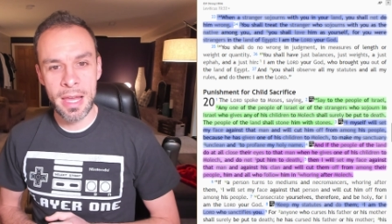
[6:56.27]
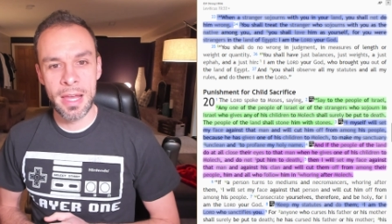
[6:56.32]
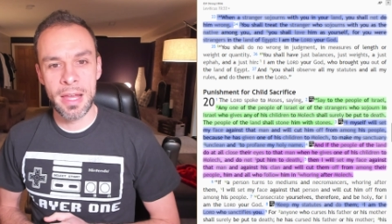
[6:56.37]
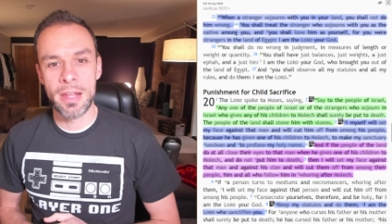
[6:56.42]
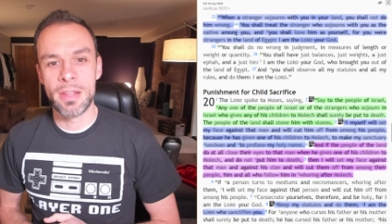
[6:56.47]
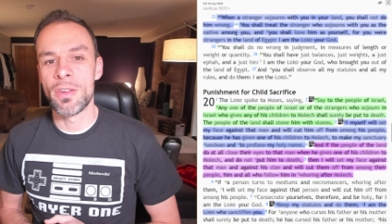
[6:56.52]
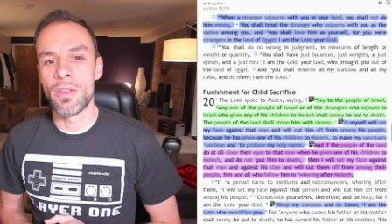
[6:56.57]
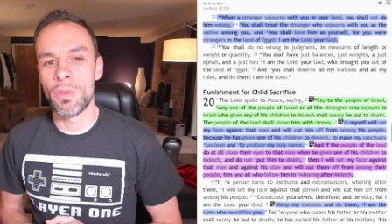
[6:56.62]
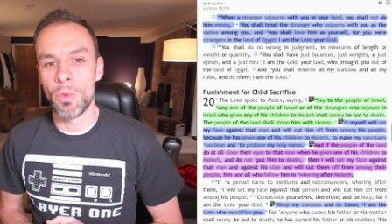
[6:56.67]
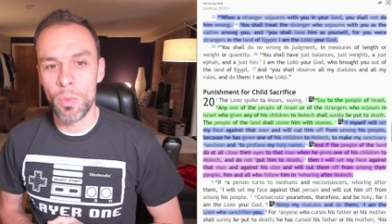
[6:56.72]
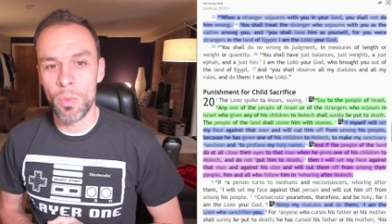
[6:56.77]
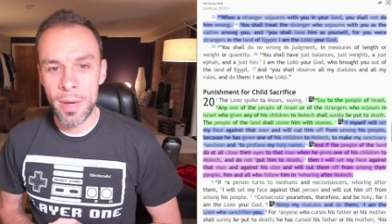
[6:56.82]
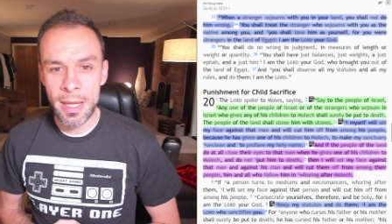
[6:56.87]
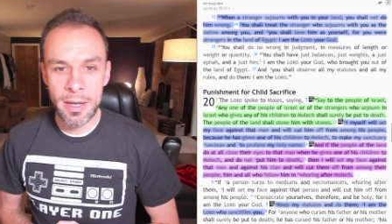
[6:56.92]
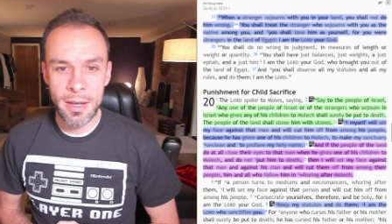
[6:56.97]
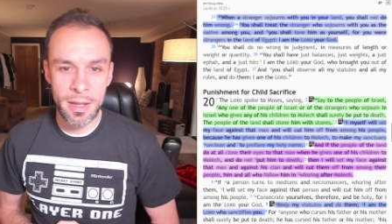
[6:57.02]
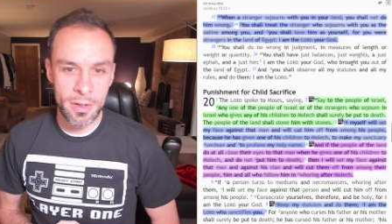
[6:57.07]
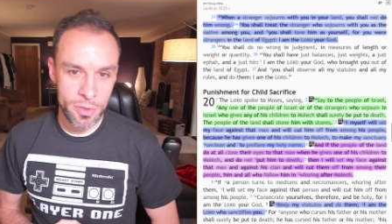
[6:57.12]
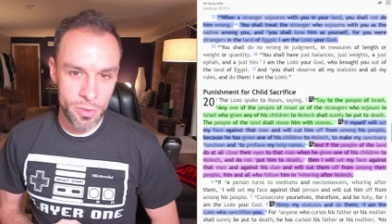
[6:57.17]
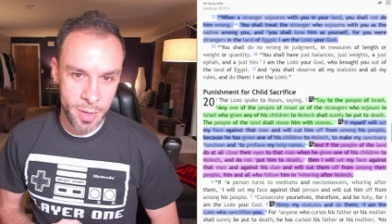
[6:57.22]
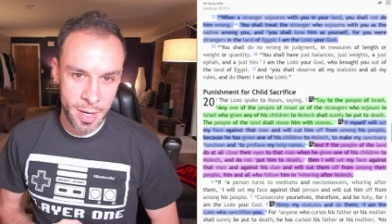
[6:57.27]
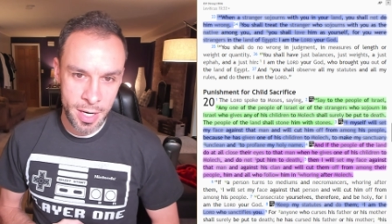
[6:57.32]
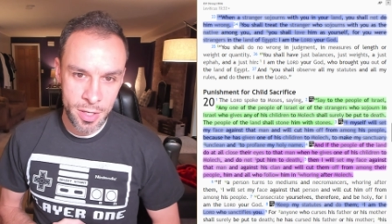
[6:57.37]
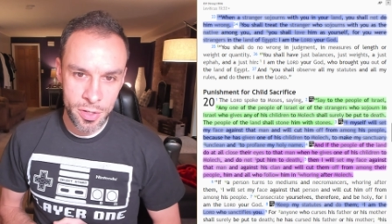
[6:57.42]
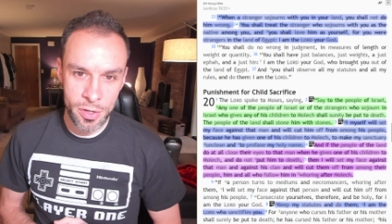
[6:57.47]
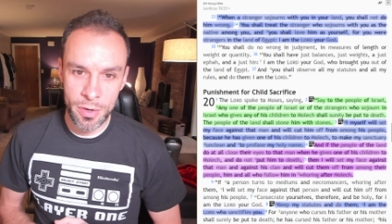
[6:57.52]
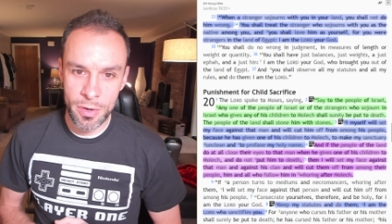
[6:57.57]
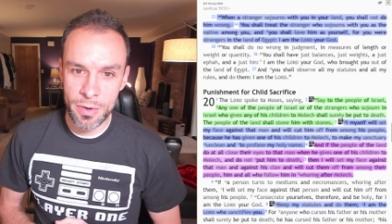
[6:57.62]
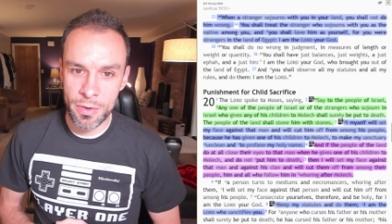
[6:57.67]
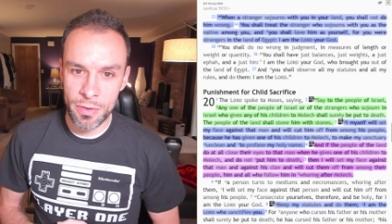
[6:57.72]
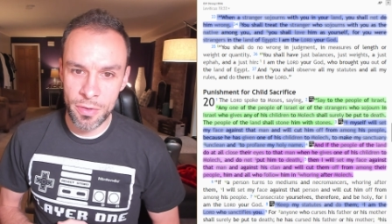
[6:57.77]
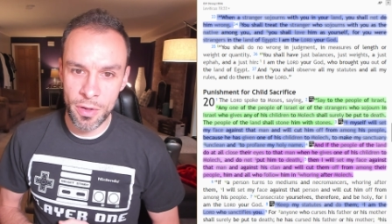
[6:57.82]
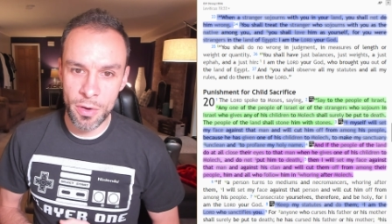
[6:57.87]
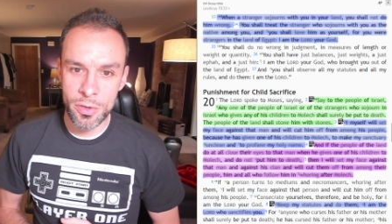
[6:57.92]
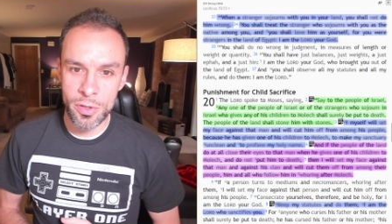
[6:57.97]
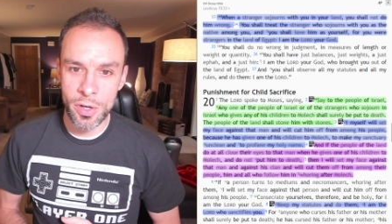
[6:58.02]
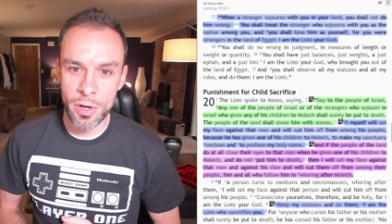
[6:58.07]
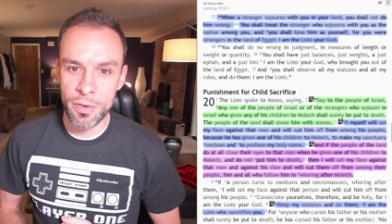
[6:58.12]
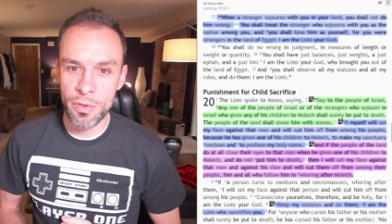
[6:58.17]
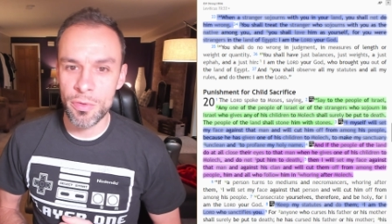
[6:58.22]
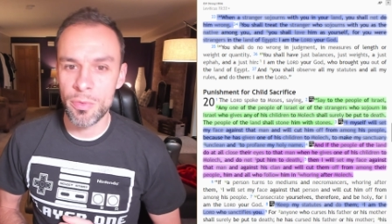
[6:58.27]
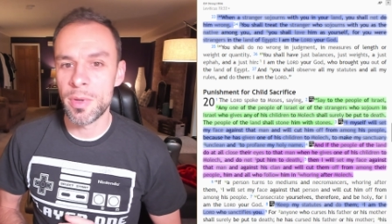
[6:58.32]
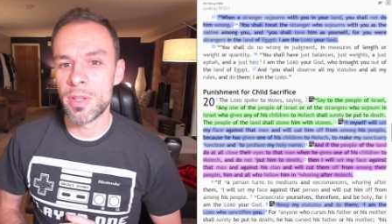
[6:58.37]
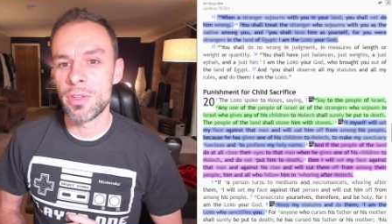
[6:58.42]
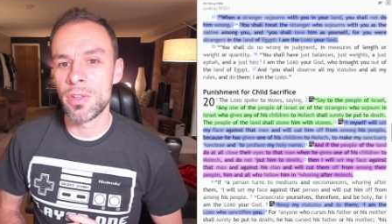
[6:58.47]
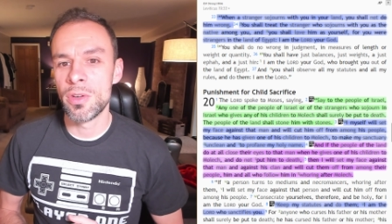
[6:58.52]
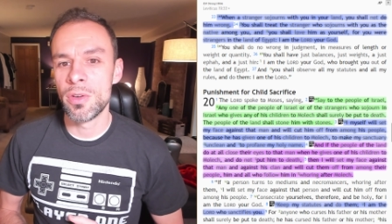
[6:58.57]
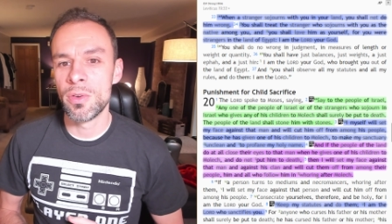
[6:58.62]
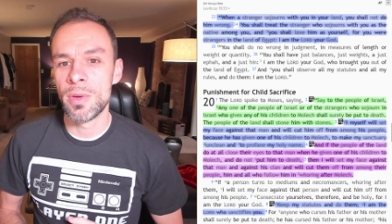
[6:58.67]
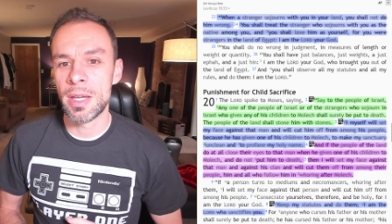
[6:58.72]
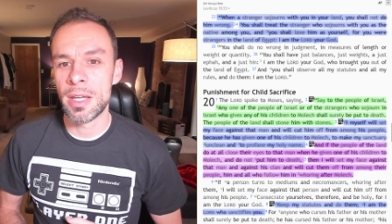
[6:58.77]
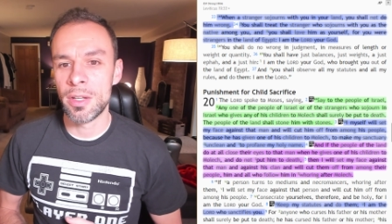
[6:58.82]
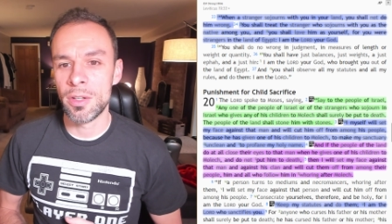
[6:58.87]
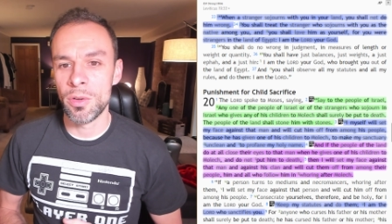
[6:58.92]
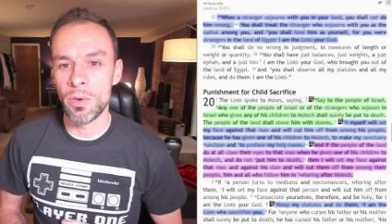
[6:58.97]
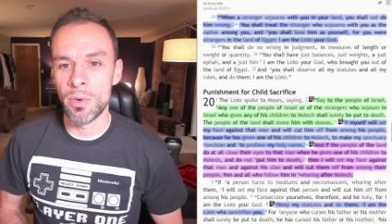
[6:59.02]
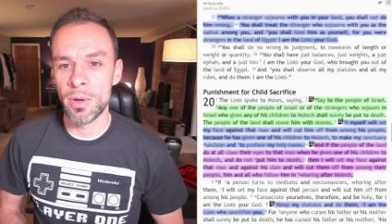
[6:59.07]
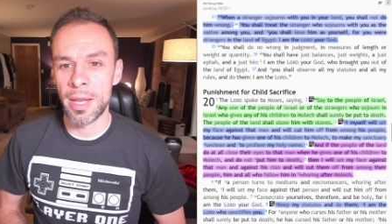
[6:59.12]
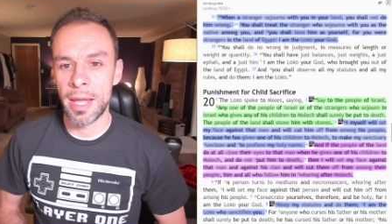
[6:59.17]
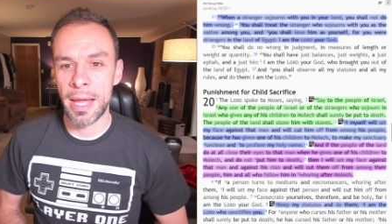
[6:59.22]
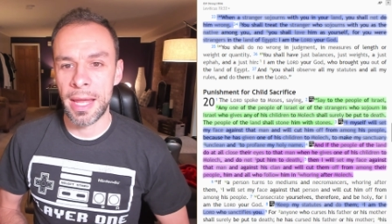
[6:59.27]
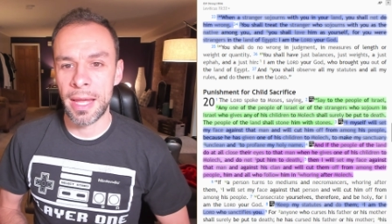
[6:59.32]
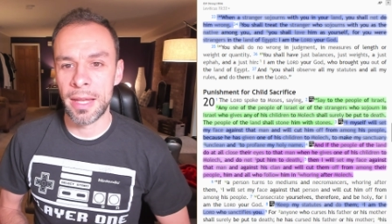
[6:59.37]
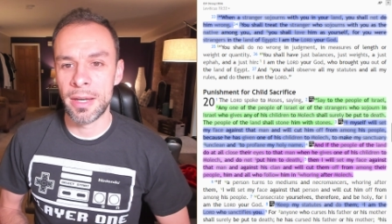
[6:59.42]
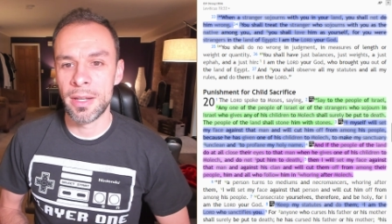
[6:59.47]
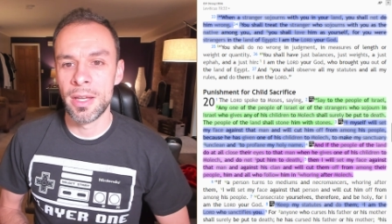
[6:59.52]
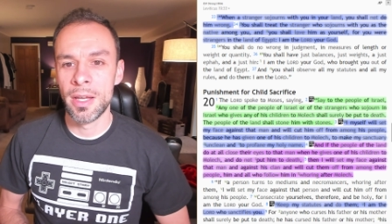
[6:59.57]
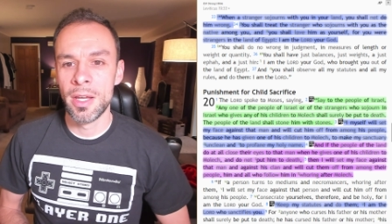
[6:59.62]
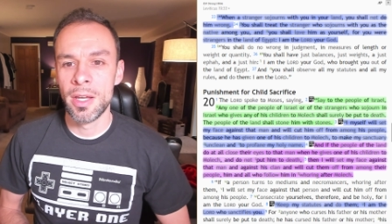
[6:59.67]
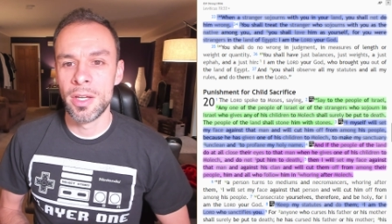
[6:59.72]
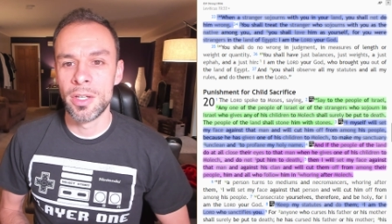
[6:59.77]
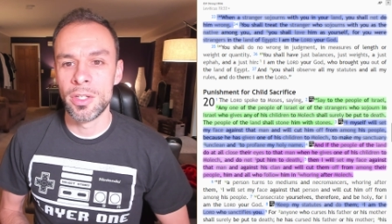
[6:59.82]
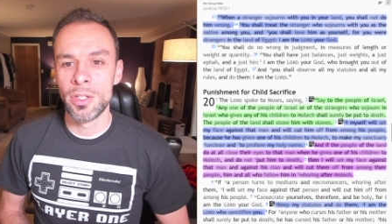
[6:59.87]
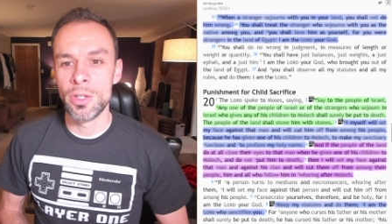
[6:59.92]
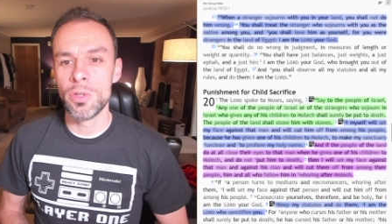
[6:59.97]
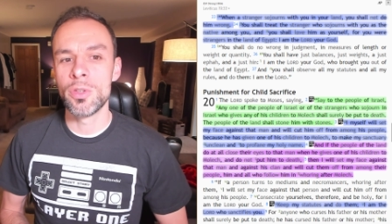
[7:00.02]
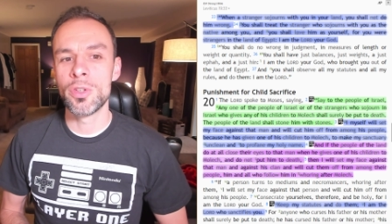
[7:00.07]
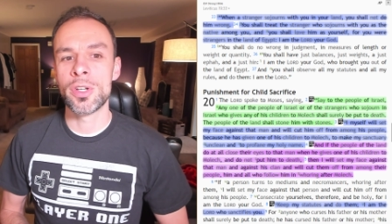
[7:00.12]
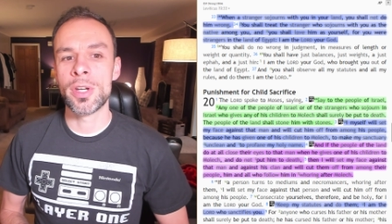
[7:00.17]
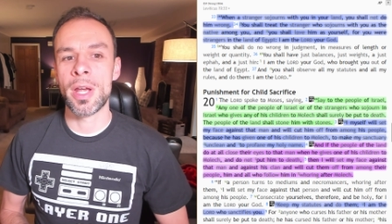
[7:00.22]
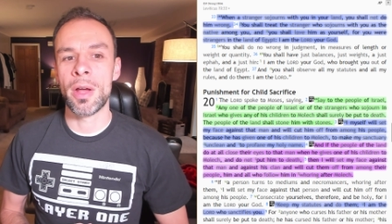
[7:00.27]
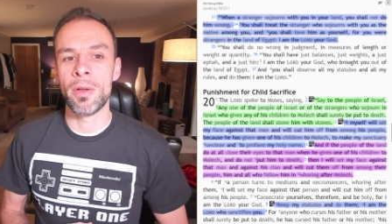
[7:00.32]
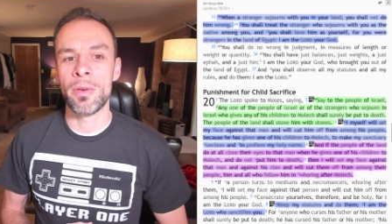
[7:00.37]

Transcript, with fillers: It says, When a stranger sojourns with you in your land, you shall